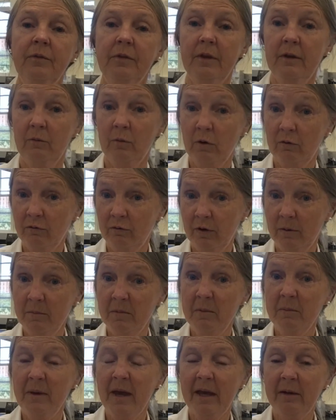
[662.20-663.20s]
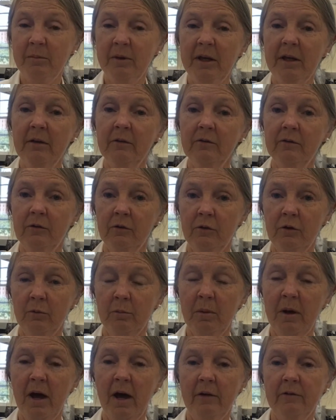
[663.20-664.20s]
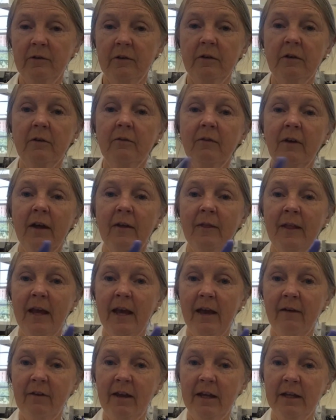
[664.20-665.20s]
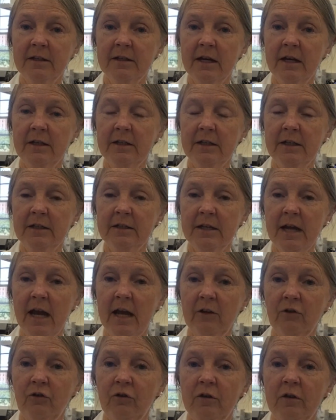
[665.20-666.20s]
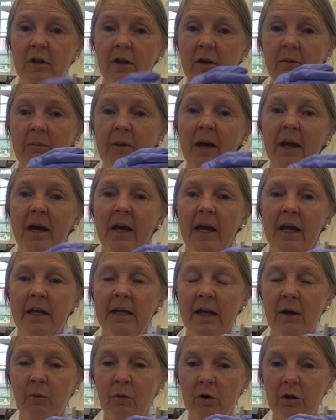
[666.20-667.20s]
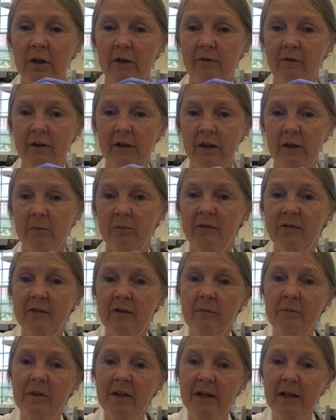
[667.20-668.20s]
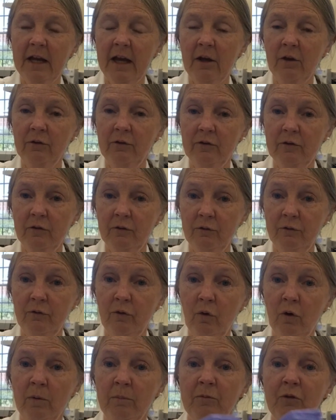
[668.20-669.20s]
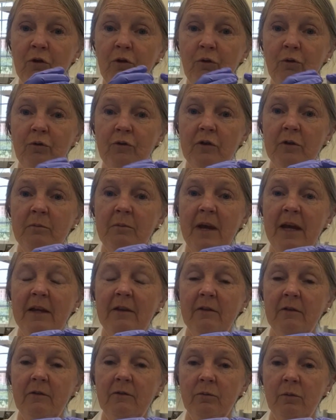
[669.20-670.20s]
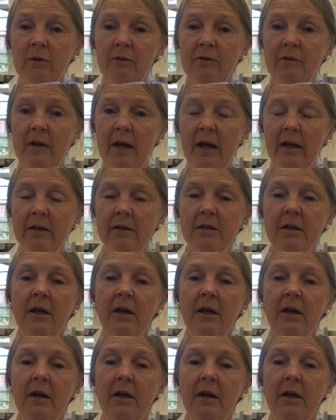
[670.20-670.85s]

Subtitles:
that are from the baby, so they're positive and they have anti-D attached to them, and now we're giving them something else to form to make this rosette.